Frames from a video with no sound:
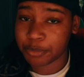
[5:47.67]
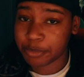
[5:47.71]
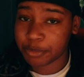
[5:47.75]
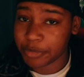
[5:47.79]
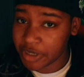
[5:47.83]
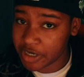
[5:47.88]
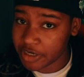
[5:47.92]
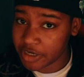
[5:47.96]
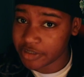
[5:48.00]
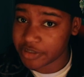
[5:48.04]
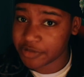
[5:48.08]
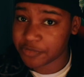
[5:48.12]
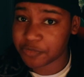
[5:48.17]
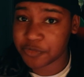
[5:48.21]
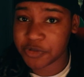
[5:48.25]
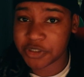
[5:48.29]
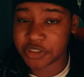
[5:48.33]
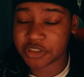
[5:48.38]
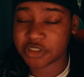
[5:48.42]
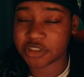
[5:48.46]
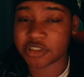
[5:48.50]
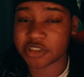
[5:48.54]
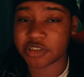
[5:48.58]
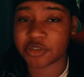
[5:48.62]
but
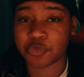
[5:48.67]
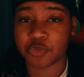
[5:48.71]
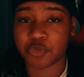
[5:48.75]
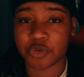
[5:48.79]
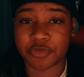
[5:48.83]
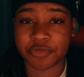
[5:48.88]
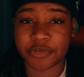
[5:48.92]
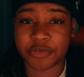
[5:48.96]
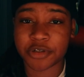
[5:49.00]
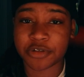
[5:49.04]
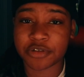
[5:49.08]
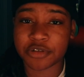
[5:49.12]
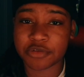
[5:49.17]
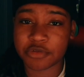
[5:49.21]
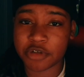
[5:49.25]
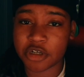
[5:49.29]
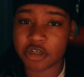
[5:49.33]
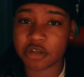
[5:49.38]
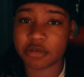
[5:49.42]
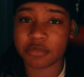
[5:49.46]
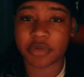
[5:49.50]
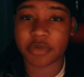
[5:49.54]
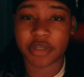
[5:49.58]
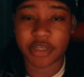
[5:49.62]
efficient, will fill you
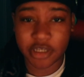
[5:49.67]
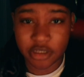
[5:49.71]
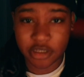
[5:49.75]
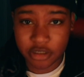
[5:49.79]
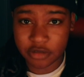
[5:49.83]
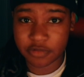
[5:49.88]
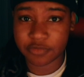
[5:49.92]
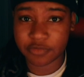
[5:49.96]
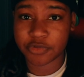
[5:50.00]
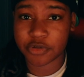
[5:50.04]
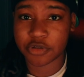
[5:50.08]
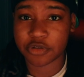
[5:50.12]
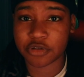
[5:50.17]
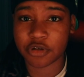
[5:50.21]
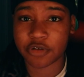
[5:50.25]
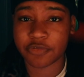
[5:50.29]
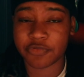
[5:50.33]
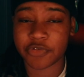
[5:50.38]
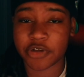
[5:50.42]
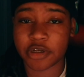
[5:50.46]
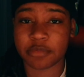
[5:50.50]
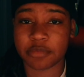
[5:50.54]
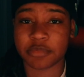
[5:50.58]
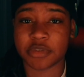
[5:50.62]
up and can fill your
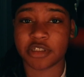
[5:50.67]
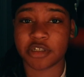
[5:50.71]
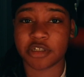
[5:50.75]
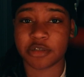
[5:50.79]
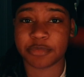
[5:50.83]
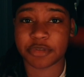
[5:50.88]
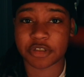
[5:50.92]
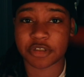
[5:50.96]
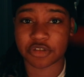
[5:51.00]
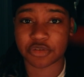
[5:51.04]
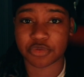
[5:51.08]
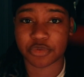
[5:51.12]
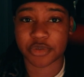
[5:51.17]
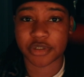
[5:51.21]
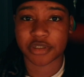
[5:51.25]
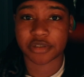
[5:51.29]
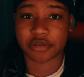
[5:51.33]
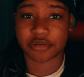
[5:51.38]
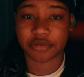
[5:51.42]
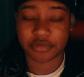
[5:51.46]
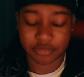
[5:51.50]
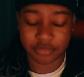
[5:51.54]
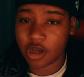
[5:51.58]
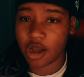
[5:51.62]
family up as
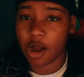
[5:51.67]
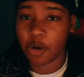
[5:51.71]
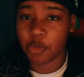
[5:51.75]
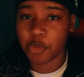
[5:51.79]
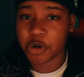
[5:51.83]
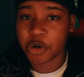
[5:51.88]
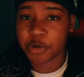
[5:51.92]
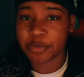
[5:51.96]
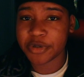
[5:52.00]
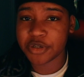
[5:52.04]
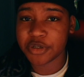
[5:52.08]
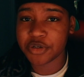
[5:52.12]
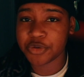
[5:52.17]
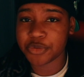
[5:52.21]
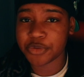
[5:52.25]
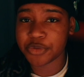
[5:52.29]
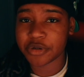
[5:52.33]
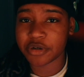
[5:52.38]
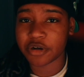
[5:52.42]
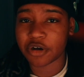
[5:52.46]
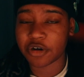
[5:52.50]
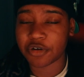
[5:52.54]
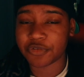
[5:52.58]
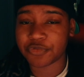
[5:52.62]
well. I will be
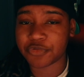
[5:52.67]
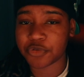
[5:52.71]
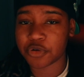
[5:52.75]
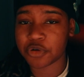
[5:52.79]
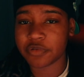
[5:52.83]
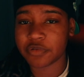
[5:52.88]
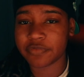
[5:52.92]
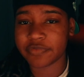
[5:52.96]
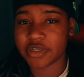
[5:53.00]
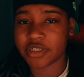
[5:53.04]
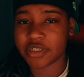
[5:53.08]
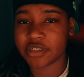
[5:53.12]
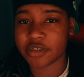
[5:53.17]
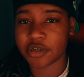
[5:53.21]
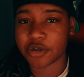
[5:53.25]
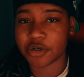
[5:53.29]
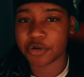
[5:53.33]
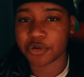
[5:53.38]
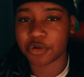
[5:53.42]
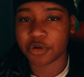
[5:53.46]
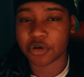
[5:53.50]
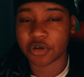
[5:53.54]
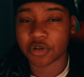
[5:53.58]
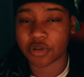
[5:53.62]
doing a full
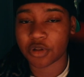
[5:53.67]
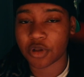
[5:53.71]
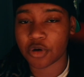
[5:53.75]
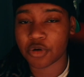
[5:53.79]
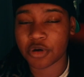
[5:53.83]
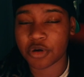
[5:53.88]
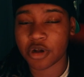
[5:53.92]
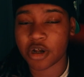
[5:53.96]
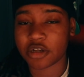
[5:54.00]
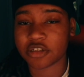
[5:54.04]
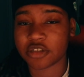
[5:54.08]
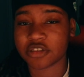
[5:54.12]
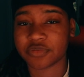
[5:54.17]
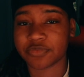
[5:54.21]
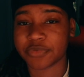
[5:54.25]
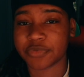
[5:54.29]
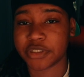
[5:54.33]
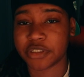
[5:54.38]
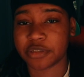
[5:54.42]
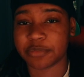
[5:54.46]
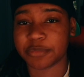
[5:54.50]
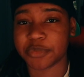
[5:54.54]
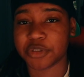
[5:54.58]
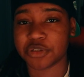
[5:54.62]
video on low cost
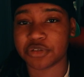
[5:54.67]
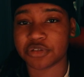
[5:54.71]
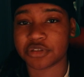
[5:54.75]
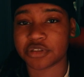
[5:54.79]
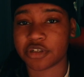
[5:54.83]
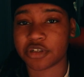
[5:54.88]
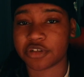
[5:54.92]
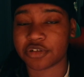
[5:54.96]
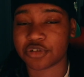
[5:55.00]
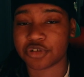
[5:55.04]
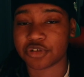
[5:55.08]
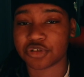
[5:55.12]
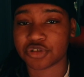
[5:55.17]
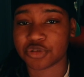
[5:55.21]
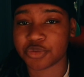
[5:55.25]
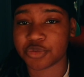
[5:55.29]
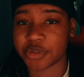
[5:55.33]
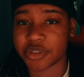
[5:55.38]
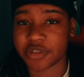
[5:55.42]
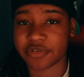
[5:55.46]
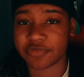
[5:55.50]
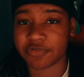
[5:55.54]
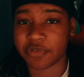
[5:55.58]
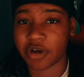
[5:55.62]
vegan meals under
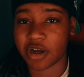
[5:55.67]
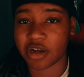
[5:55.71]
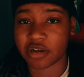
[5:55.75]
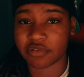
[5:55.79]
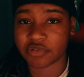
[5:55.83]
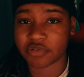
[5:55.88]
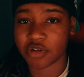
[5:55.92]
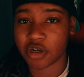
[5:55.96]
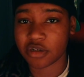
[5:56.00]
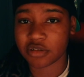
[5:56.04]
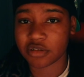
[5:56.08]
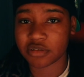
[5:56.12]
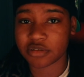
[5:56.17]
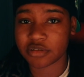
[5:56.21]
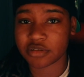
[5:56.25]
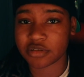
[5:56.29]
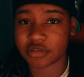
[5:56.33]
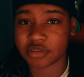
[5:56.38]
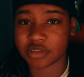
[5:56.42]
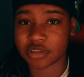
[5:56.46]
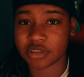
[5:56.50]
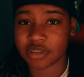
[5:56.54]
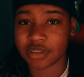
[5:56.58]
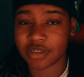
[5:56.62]
twenty-five
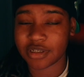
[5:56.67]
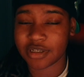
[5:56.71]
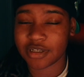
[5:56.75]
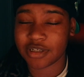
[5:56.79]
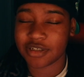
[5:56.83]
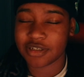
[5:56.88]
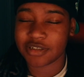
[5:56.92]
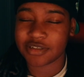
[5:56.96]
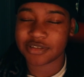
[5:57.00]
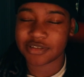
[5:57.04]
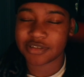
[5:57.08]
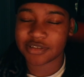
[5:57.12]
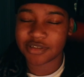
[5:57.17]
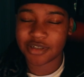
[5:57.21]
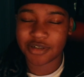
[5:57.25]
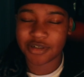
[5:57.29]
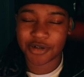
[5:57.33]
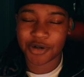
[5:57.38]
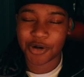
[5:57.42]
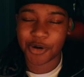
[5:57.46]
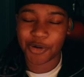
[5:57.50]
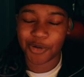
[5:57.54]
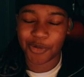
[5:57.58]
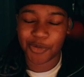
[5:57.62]
dollars.
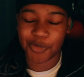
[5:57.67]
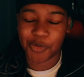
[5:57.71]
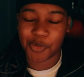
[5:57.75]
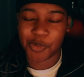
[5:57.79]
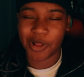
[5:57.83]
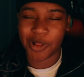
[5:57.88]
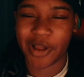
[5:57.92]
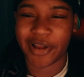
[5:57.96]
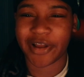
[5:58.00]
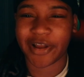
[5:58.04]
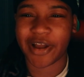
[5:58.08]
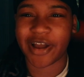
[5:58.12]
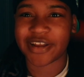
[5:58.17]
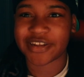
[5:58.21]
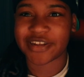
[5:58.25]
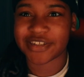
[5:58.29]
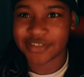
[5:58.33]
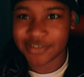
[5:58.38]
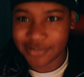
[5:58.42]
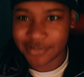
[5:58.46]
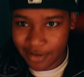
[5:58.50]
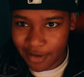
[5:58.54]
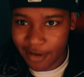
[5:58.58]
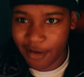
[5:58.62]
So, like I
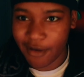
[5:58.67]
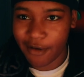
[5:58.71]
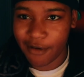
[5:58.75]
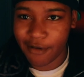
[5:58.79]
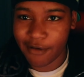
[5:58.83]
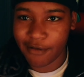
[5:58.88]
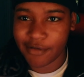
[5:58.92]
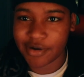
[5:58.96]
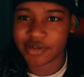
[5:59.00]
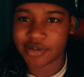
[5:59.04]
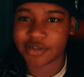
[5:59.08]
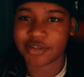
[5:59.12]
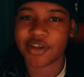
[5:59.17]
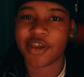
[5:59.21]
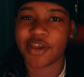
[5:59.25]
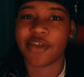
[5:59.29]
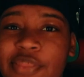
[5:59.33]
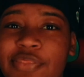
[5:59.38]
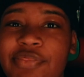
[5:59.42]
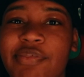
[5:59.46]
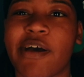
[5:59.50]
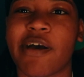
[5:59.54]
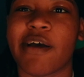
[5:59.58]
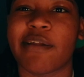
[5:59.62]
said,
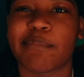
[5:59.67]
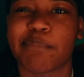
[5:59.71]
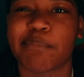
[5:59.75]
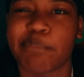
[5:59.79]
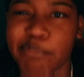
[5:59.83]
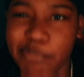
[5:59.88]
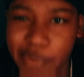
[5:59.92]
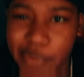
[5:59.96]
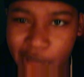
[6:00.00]
hit that